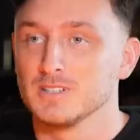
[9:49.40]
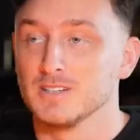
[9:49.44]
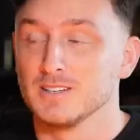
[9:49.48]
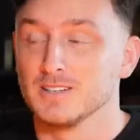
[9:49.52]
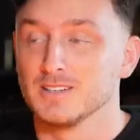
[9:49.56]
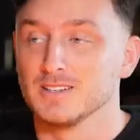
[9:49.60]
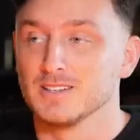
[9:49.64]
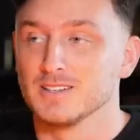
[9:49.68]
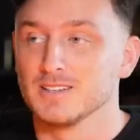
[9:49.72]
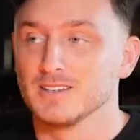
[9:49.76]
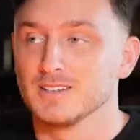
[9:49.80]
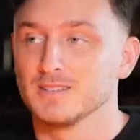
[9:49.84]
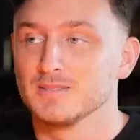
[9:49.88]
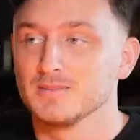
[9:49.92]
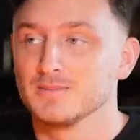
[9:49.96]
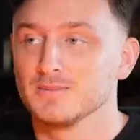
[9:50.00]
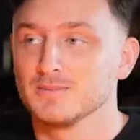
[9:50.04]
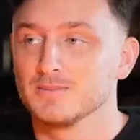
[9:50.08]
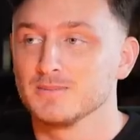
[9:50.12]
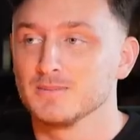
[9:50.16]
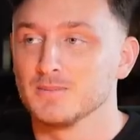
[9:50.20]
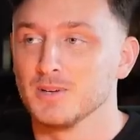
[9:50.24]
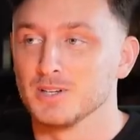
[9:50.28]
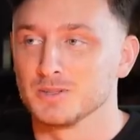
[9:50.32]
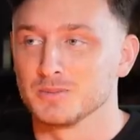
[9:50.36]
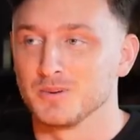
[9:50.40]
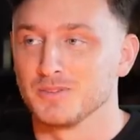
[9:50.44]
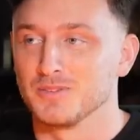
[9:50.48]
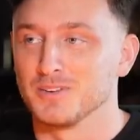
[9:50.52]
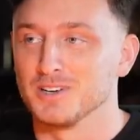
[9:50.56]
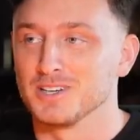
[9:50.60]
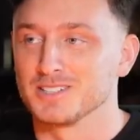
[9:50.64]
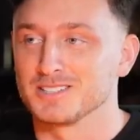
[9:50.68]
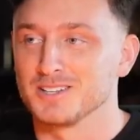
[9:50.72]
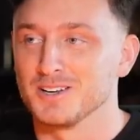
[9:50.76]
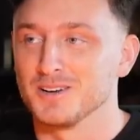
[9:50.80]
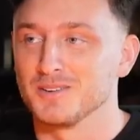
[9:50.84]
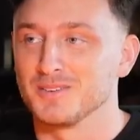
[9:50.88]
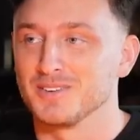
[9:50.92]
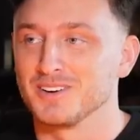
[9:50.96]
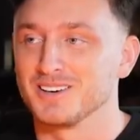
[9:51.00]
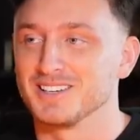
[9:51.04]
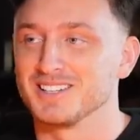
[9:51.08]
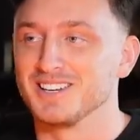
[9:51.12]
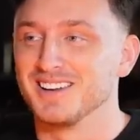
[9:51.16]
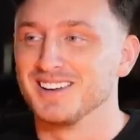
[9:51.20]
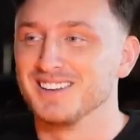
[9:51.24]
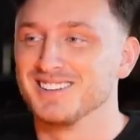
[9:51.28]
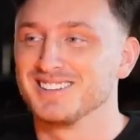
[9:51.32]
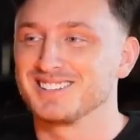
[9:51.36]
A year. A year. That was my first girlfriend.
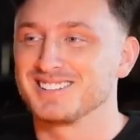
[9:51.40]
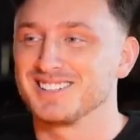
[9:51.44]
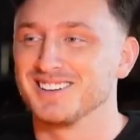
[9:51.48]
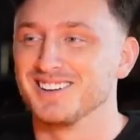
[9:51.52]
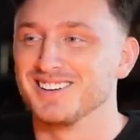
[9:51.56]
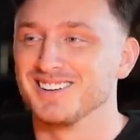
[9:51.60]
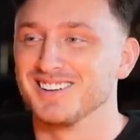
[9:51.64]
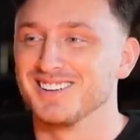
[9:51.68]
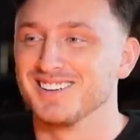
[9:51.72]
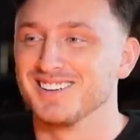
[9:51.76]
So that was your first